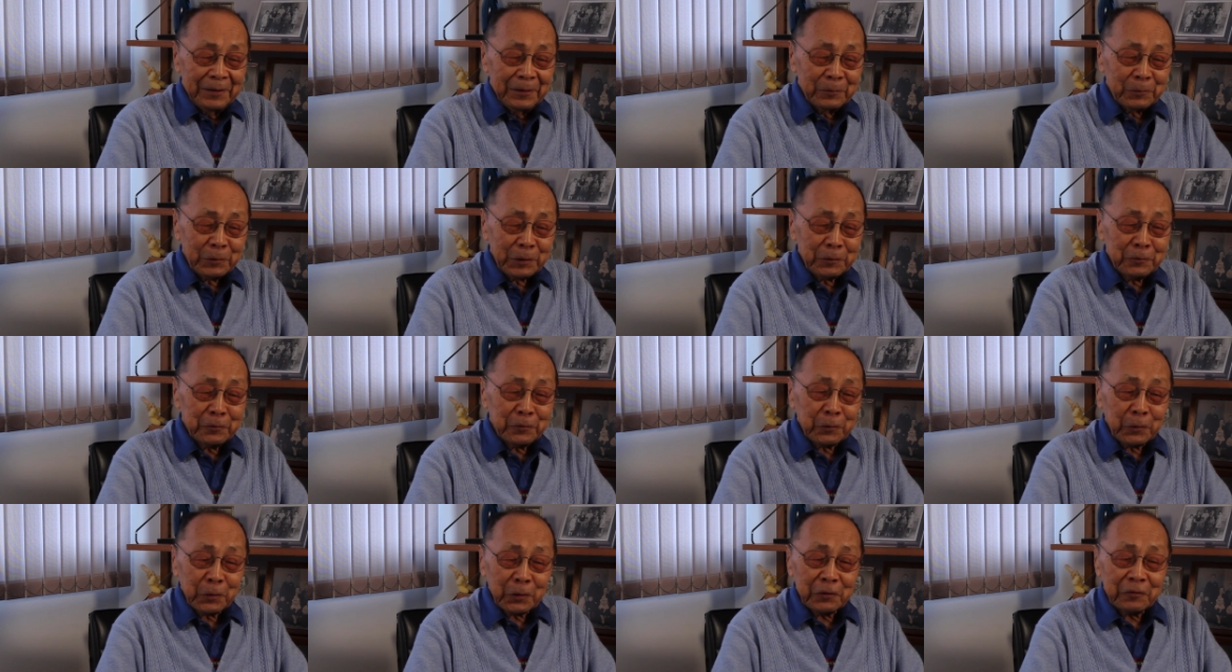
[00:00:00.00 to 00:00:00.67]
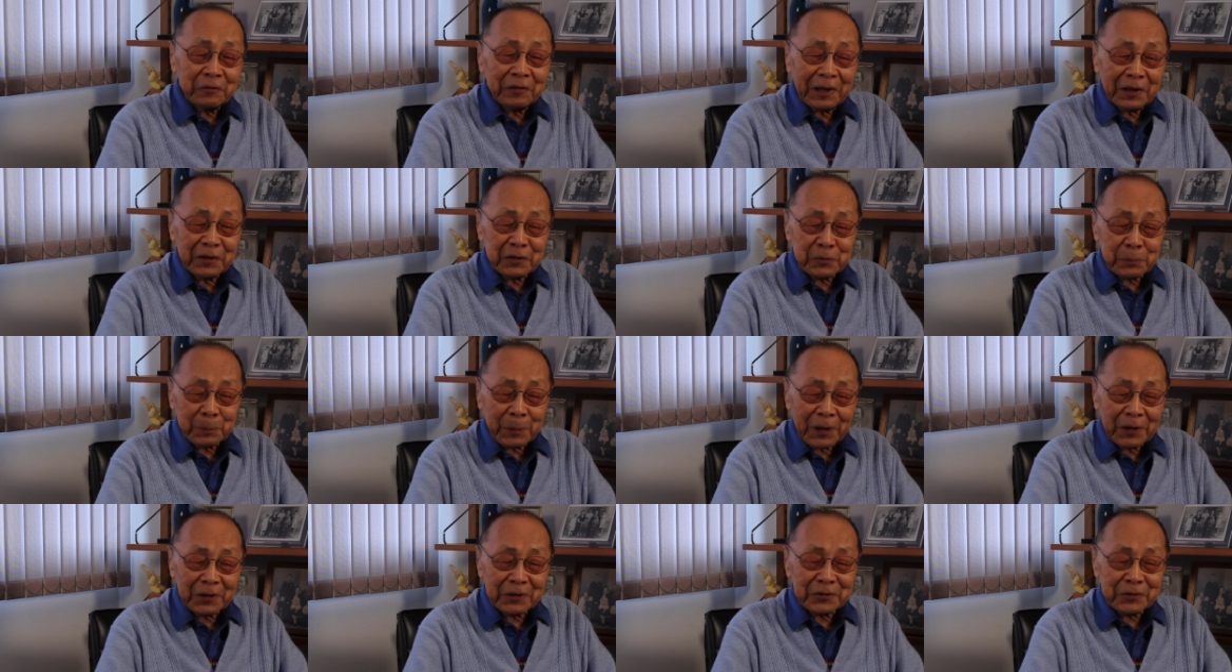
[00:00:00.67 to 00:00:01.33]
145
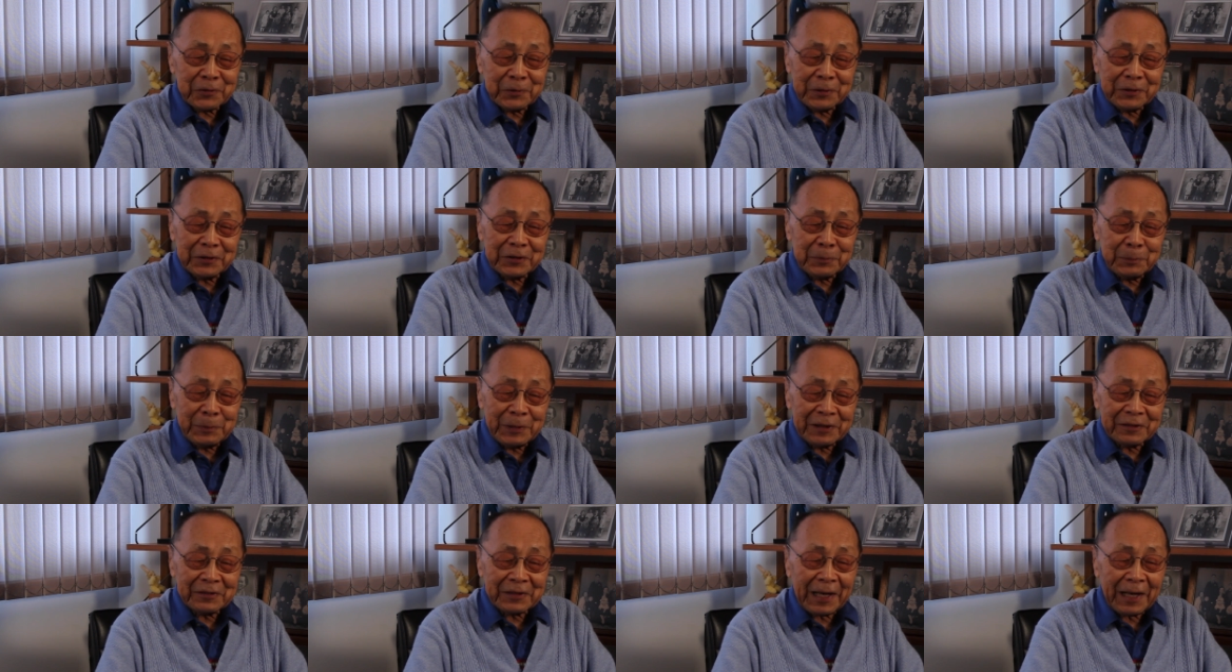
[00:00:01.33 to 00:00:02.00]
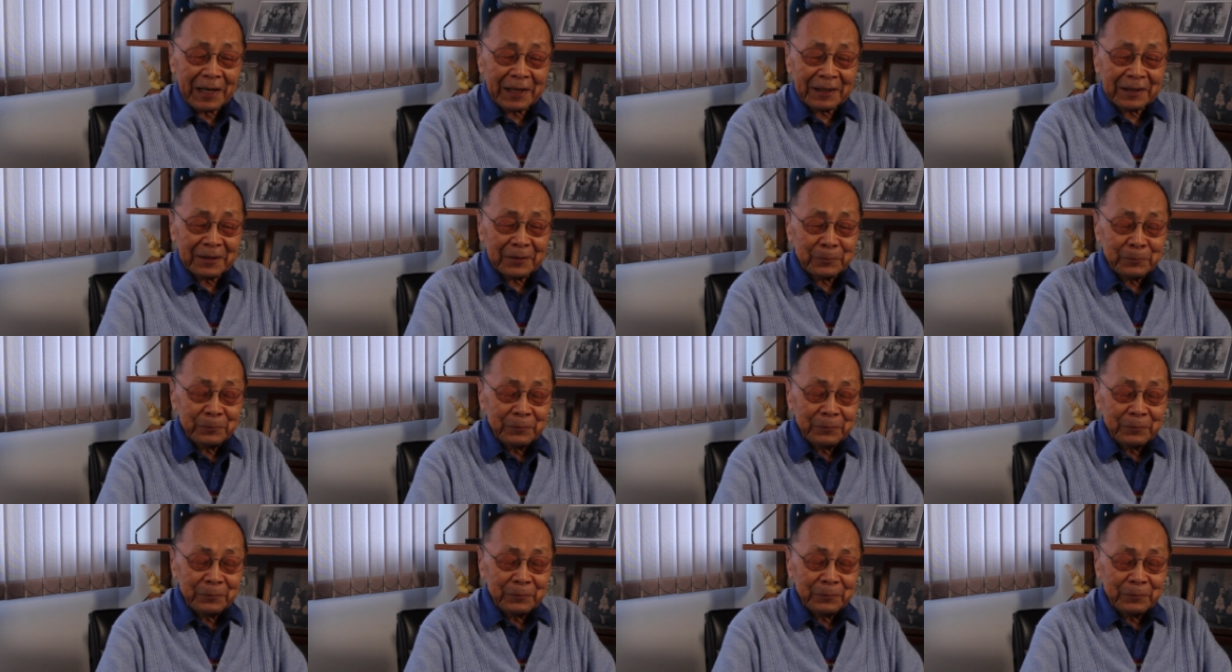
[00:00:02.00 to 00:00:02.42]
Spark Street to be exact.